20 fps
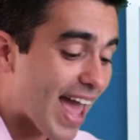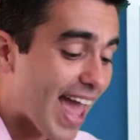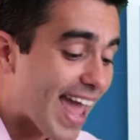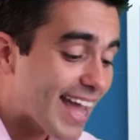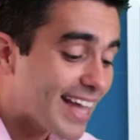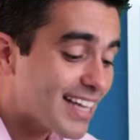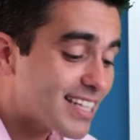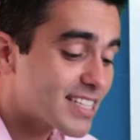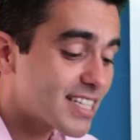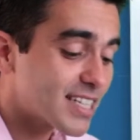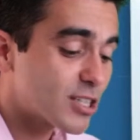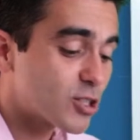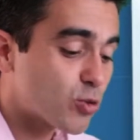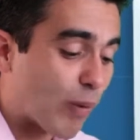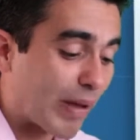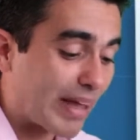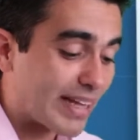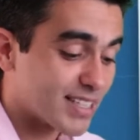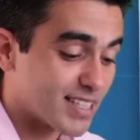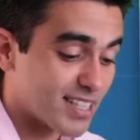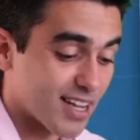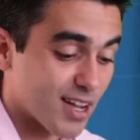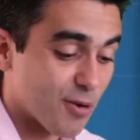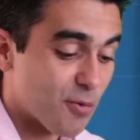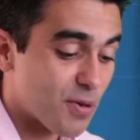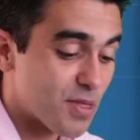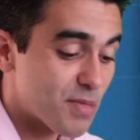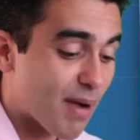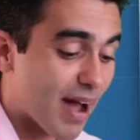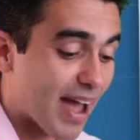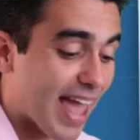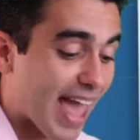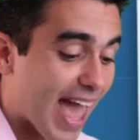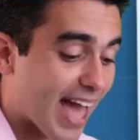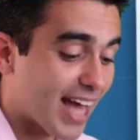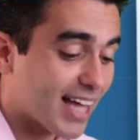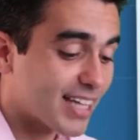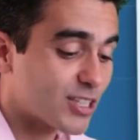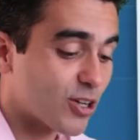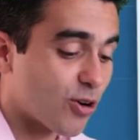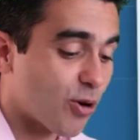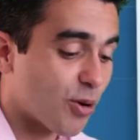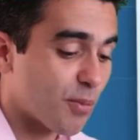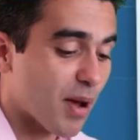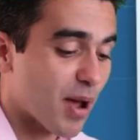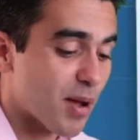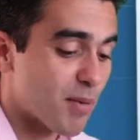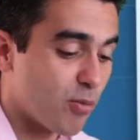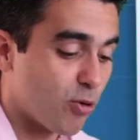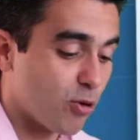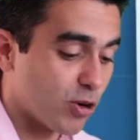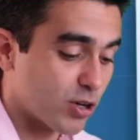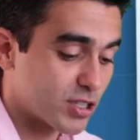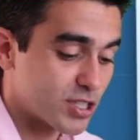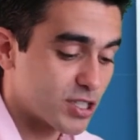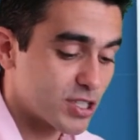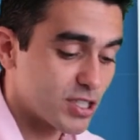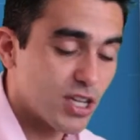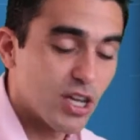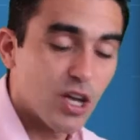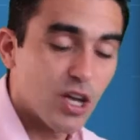8:20 with my head on my books,